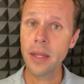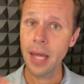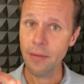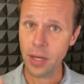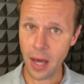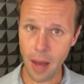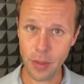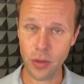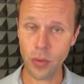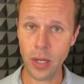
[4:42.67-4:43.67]
they have a
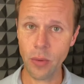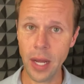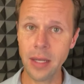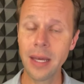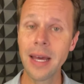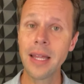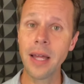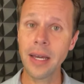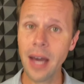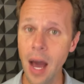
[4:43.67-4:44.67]
comment thread, right?
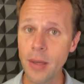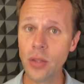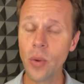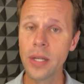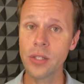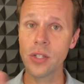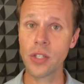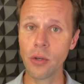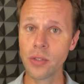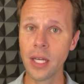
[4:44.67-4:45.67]
That comment thread is
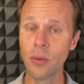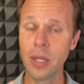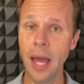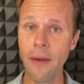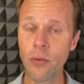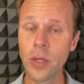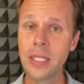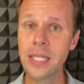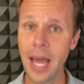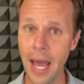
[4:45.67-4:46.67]
associated with every
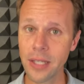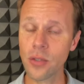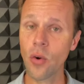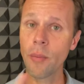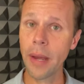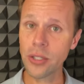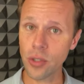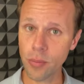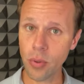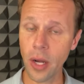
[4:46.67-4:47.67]
task or
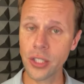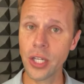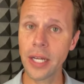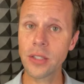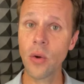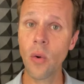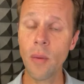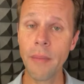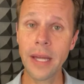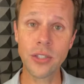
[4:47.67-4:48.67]
major project
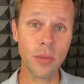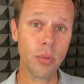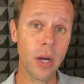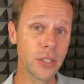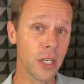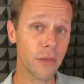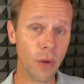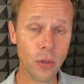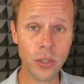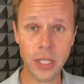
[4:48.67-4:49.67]

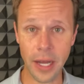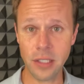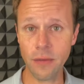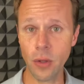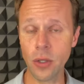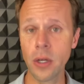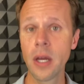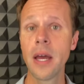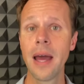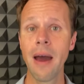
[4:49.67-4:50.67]
folder, task folder,
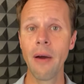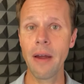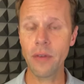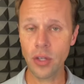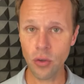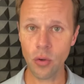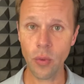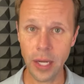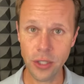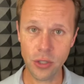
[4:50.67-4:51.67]
however you
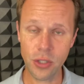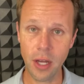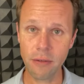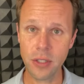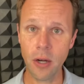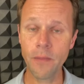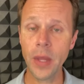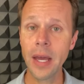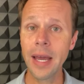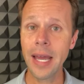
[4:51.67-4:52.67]
arrange your stuff. So
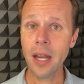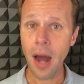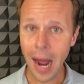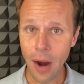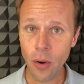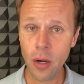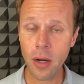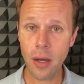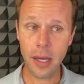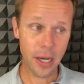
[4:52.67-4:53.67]
in our